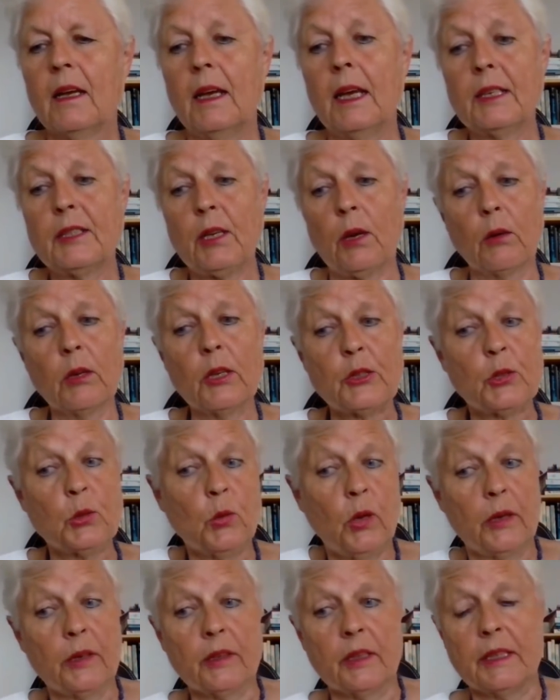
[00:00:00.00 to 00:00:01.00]
it's only
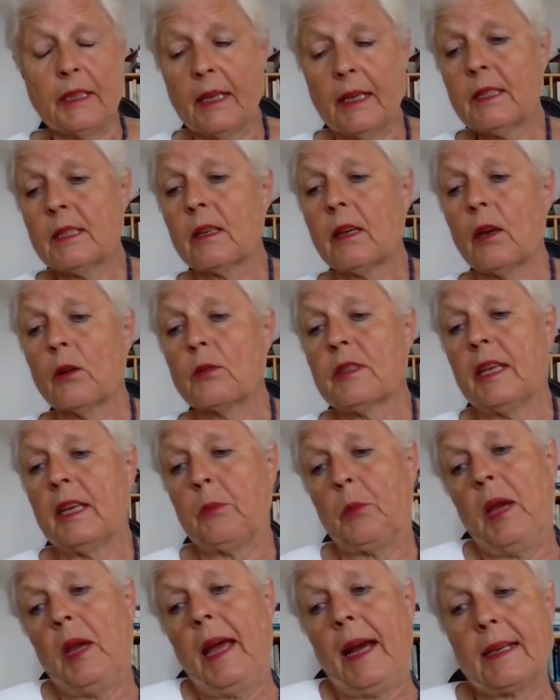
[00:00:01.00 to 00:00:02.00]
200 years ago
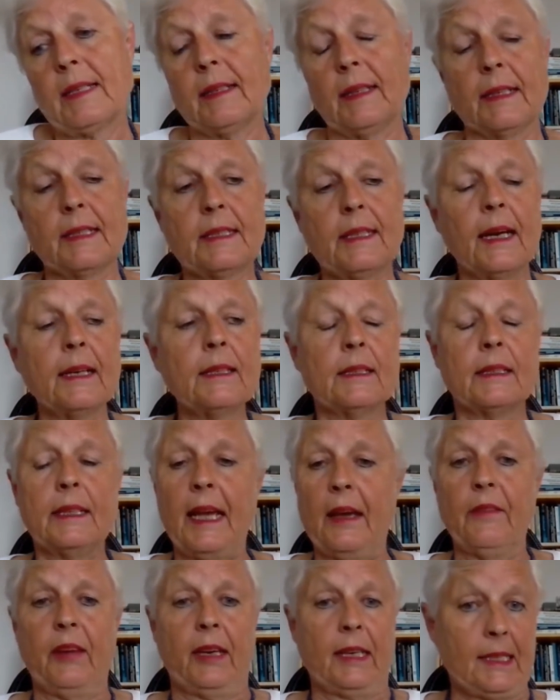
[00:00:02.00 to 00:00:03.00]
that we actually started
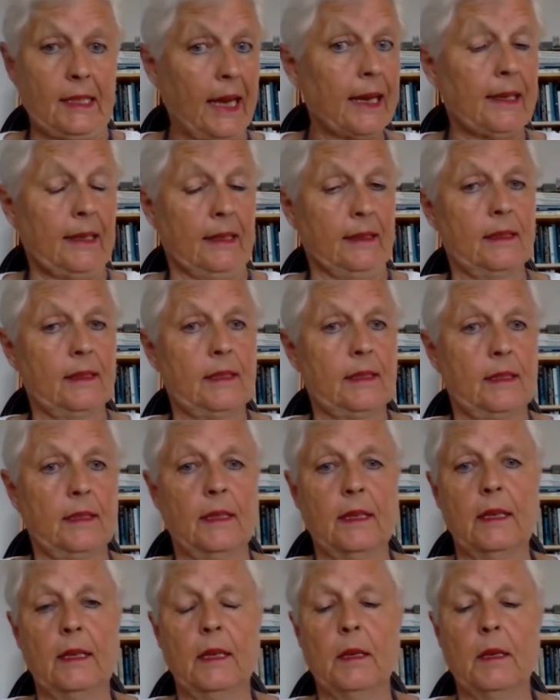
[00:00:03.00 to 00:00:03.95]
having science.